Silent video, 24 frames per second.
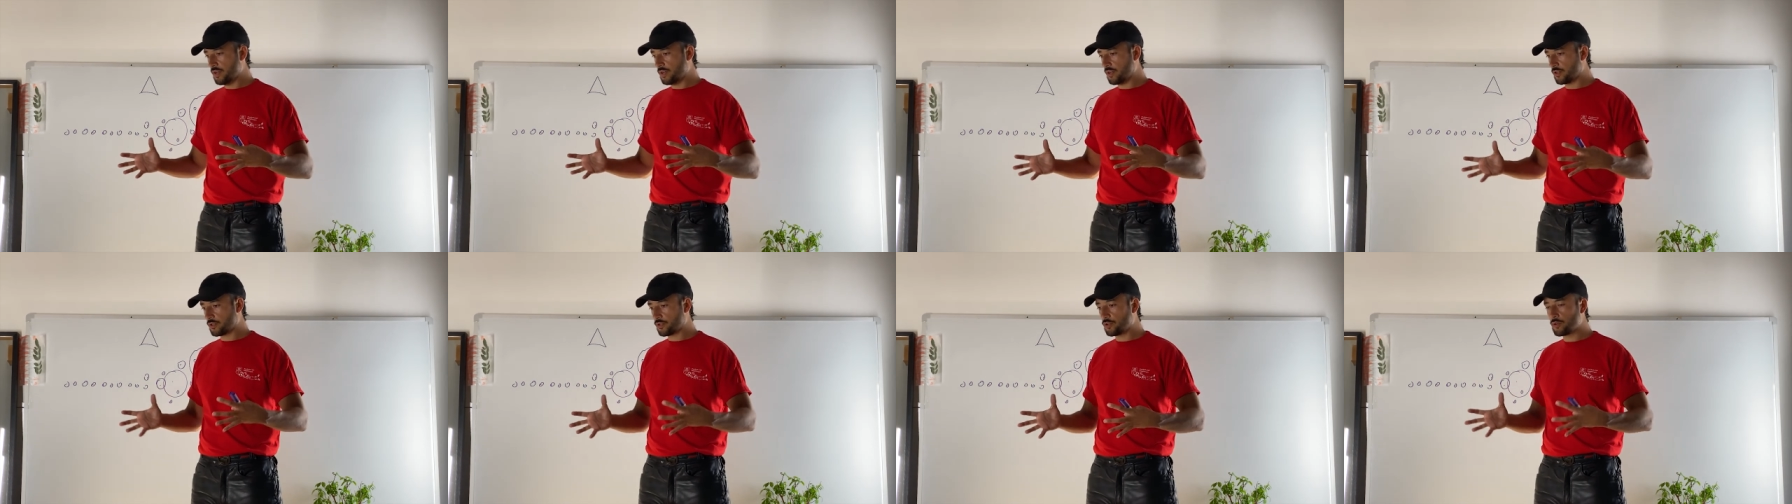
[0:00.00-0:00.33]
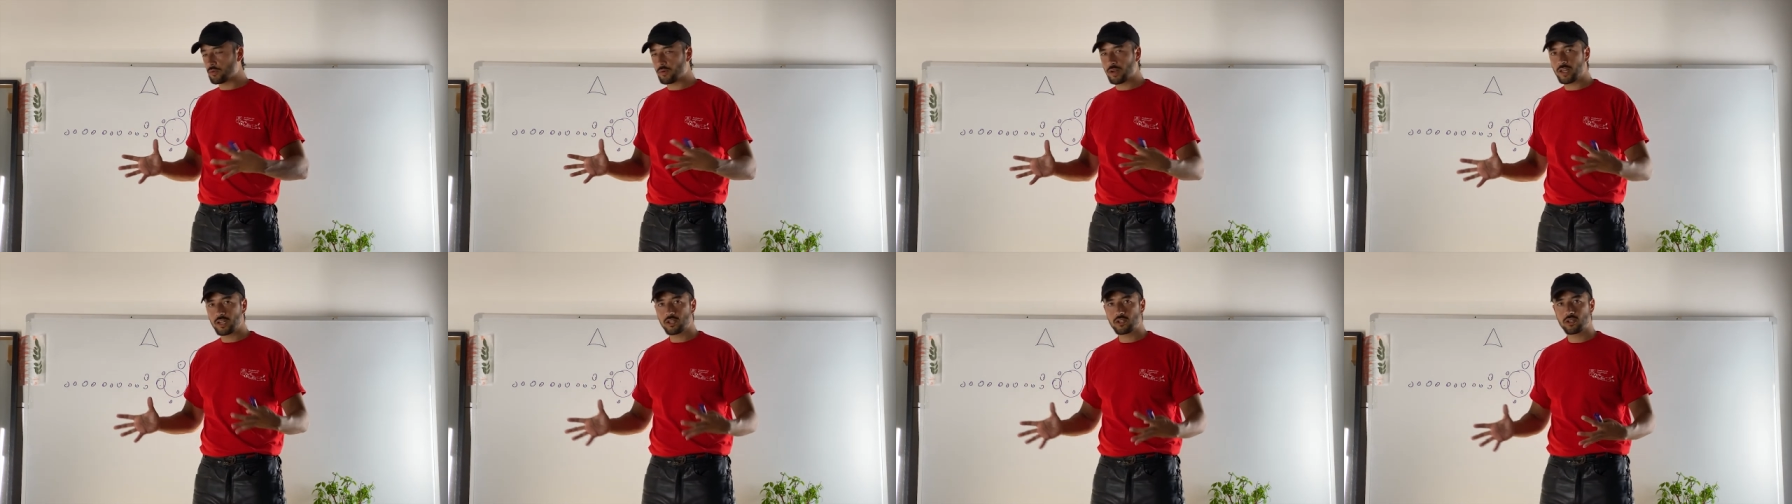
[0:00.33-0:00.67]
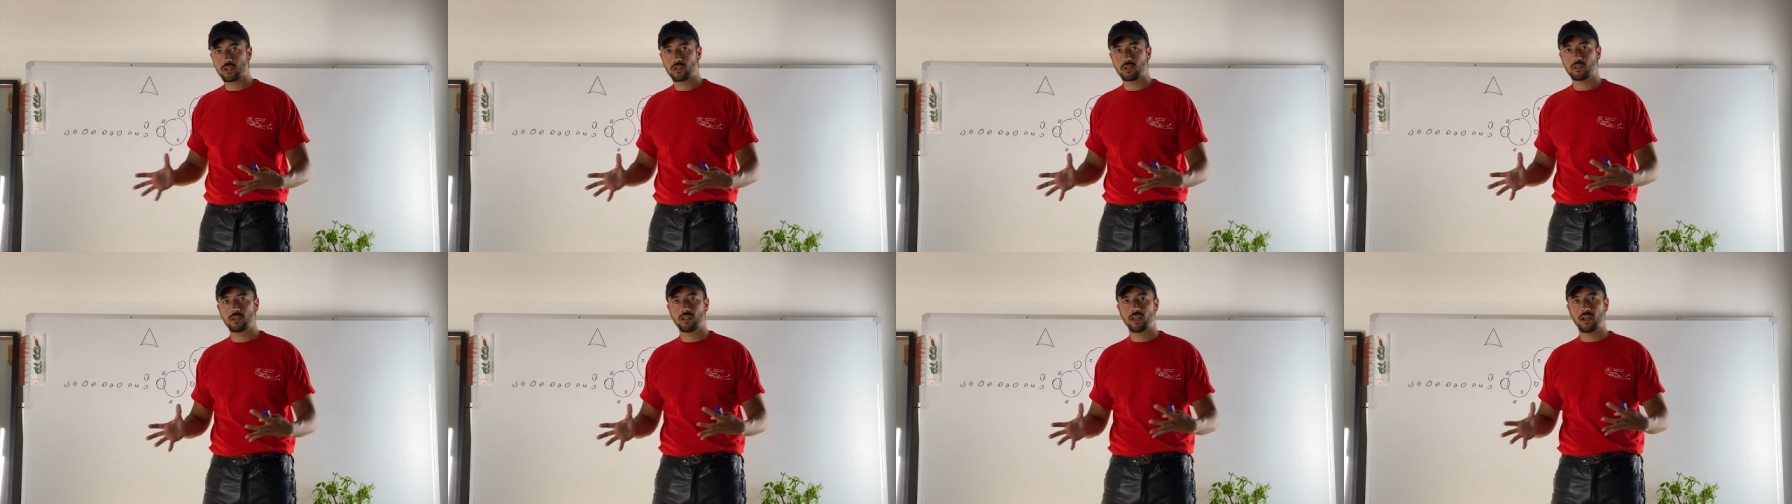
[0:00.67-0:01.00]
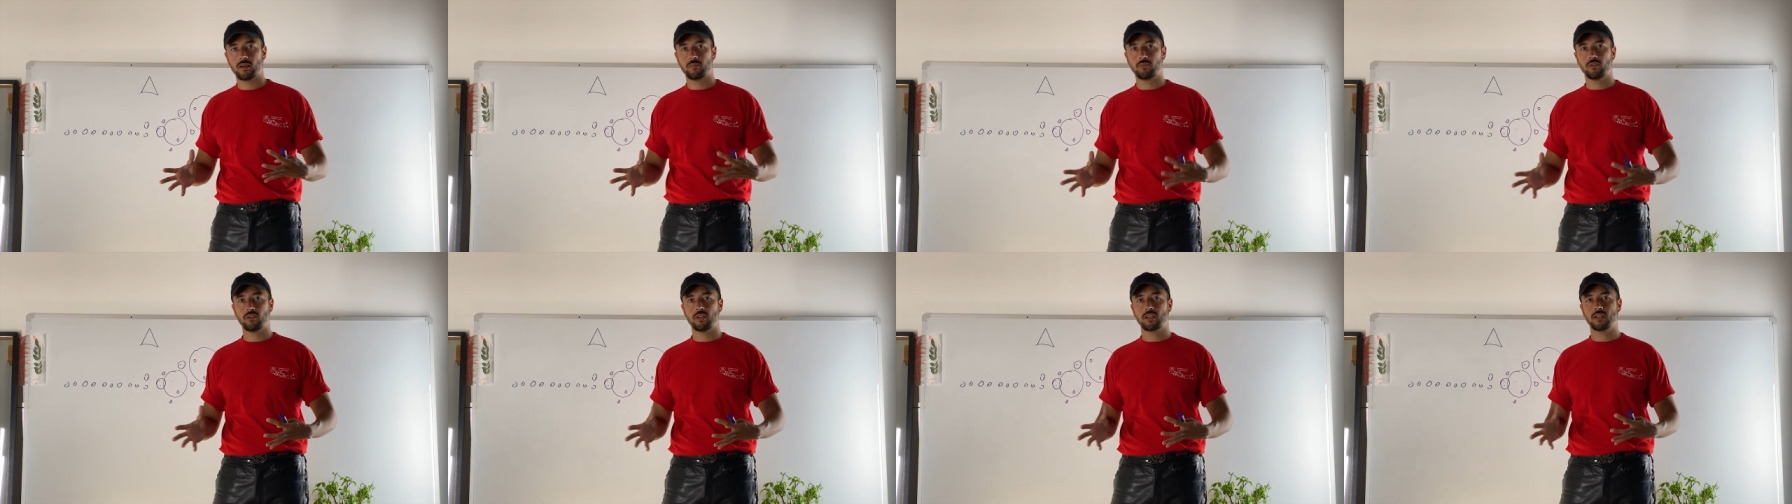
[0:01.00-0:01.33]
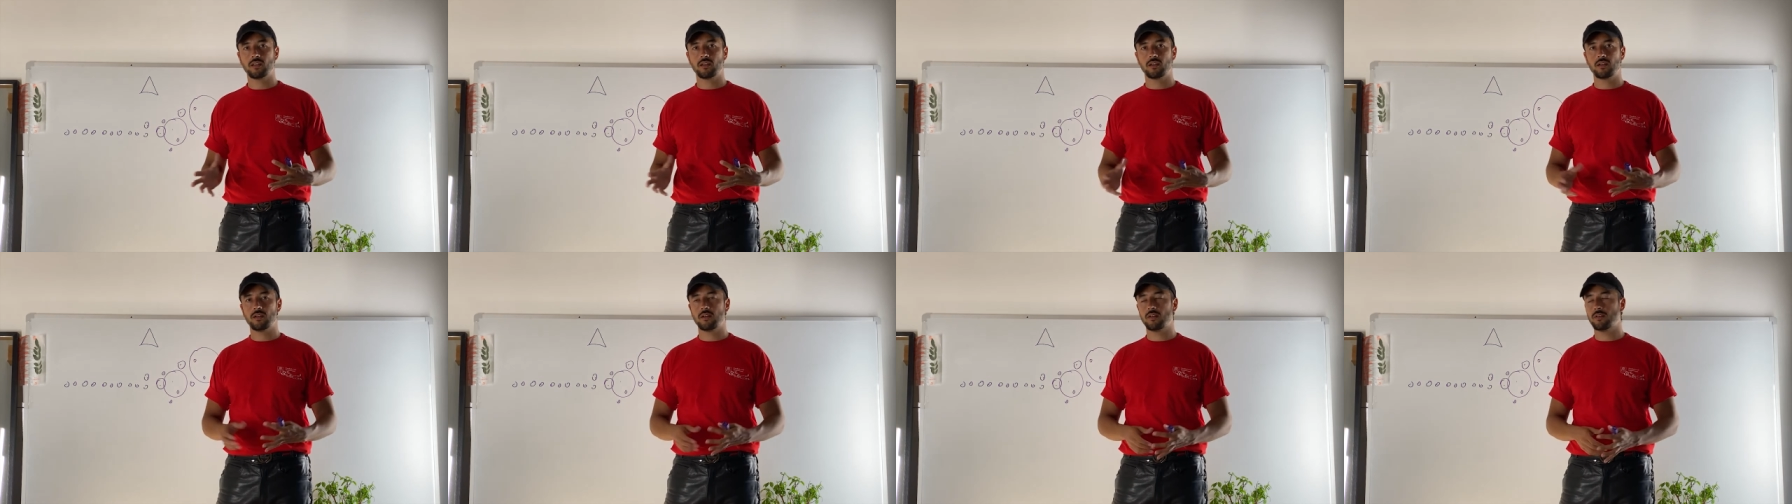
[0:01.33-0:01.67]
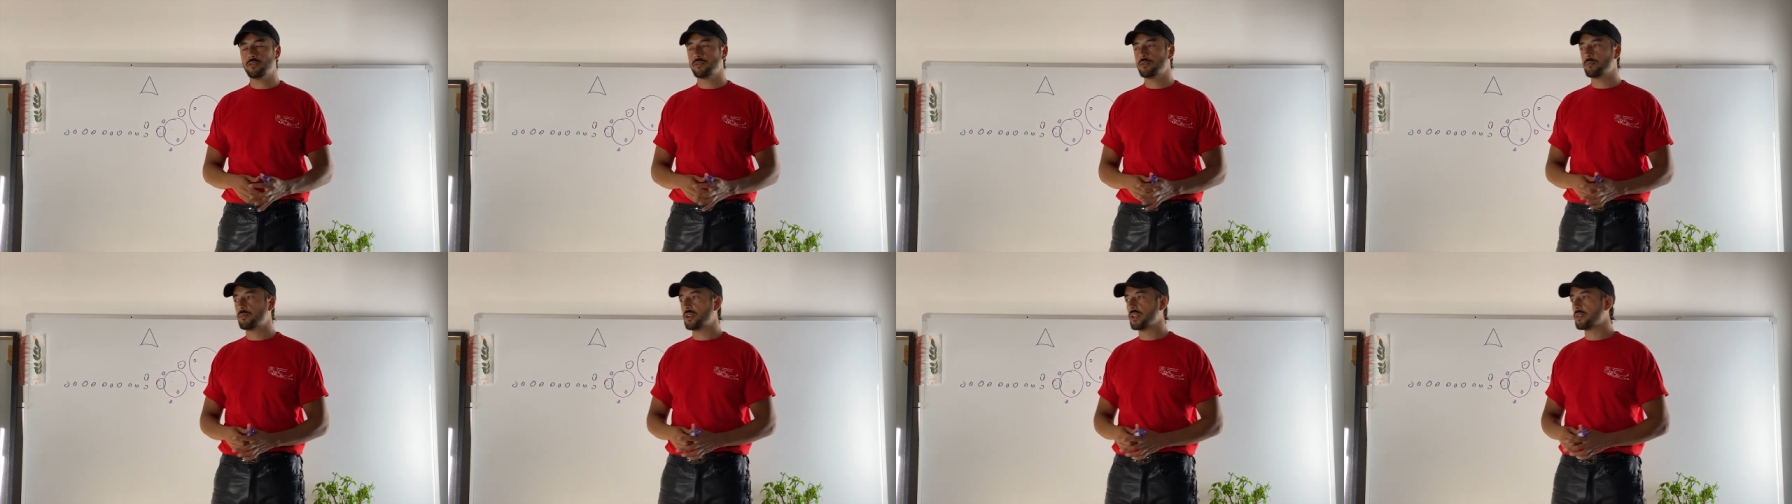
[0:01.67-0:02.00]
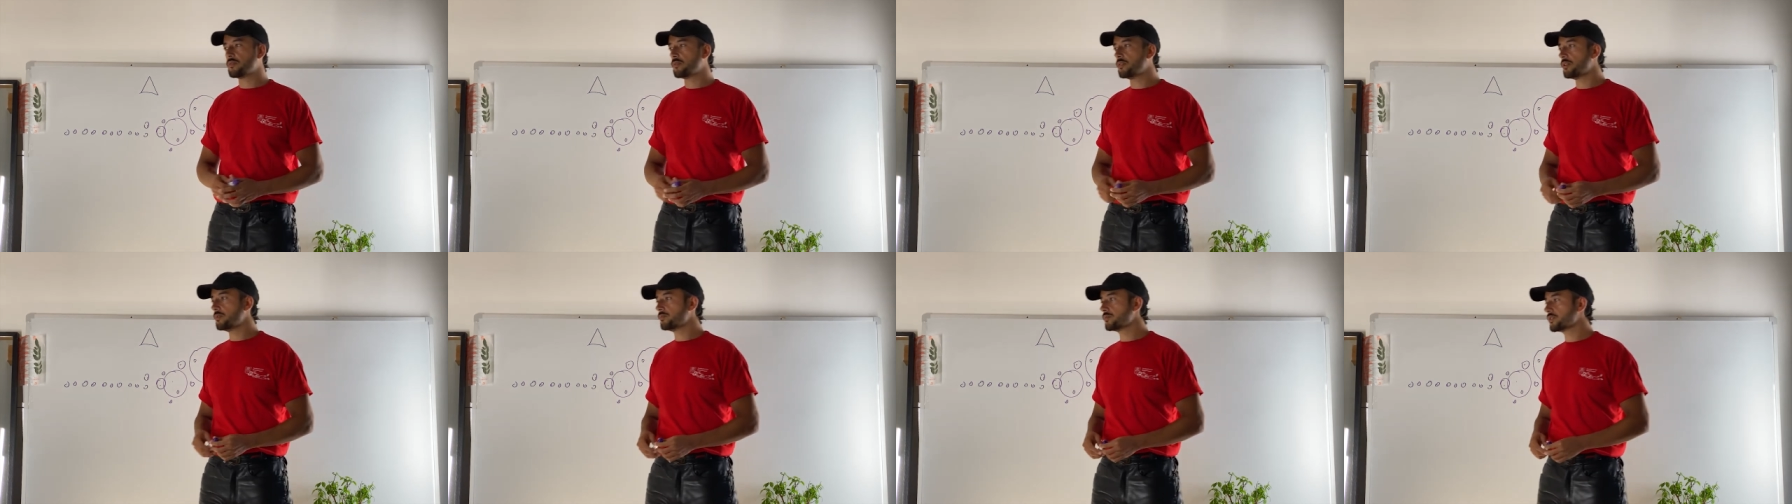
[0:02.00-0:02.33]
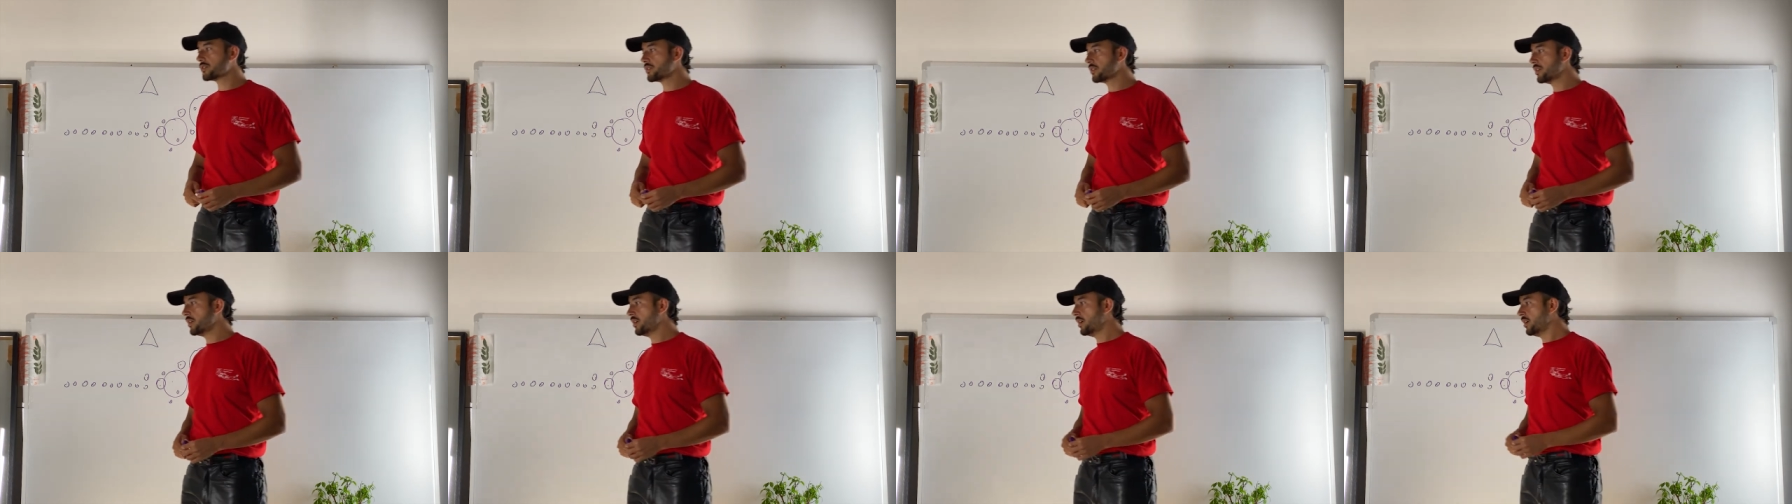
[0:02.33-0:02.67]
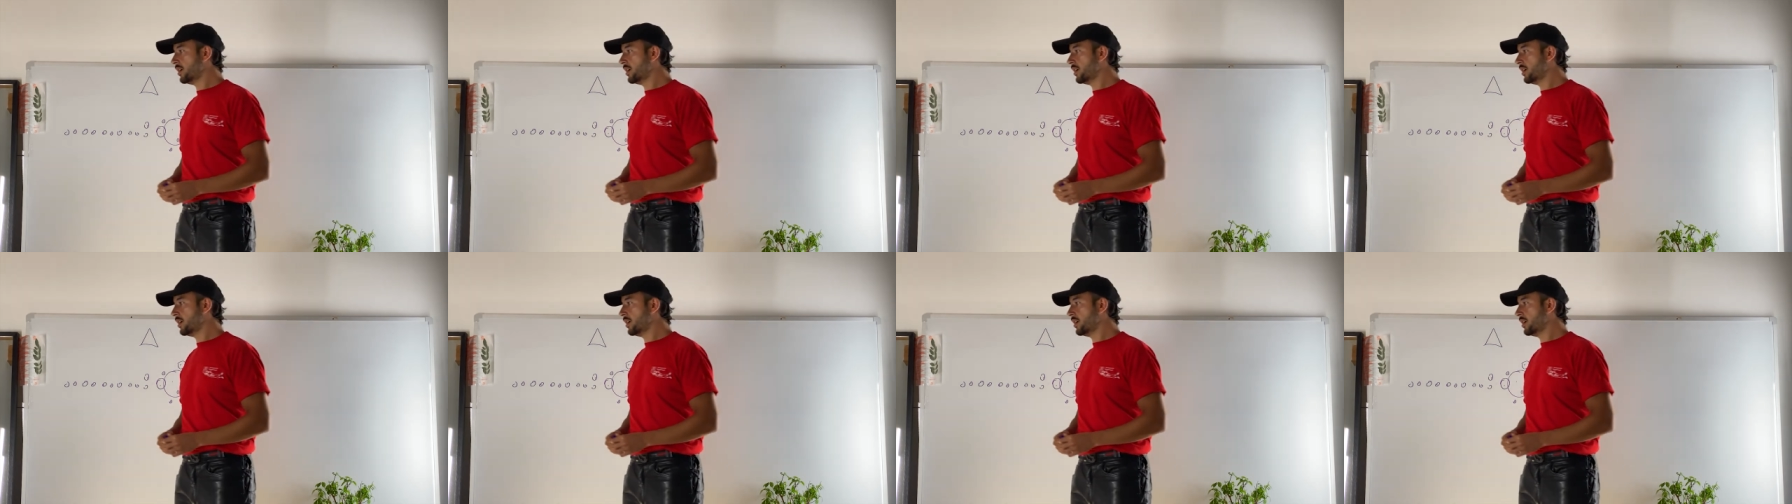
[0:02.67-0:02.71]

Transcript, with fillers: uh, curation happening on the platforms.